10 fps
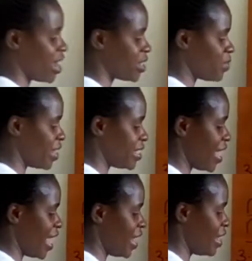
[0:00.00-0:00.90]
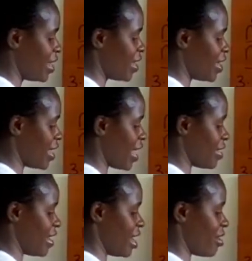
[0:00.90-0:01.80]
write my 10 here.
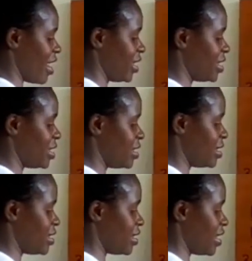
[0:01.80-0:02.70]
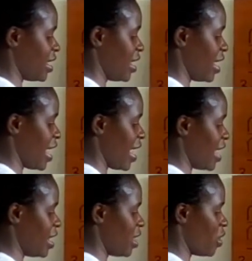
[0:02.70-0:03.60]
Then I write
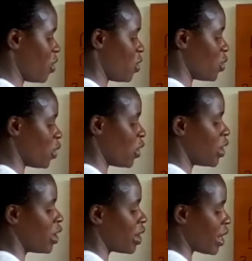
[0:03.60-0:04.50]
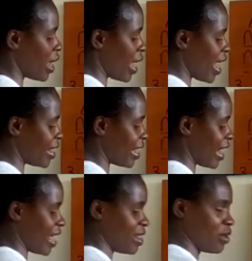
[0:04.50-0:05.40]
T-N-O.
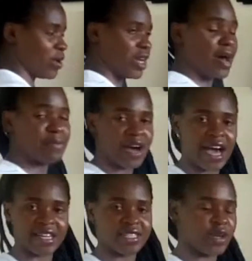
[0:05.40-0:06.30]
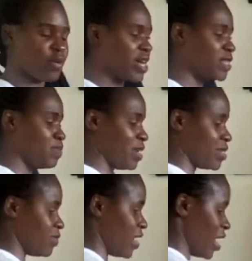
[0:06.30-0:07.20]
Underline the number at the ones
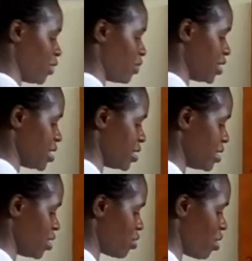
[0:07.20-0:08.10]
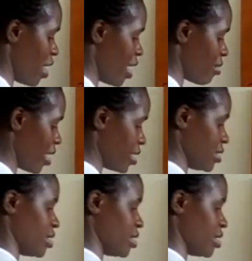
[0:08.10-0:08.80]
place value, which is 0. I write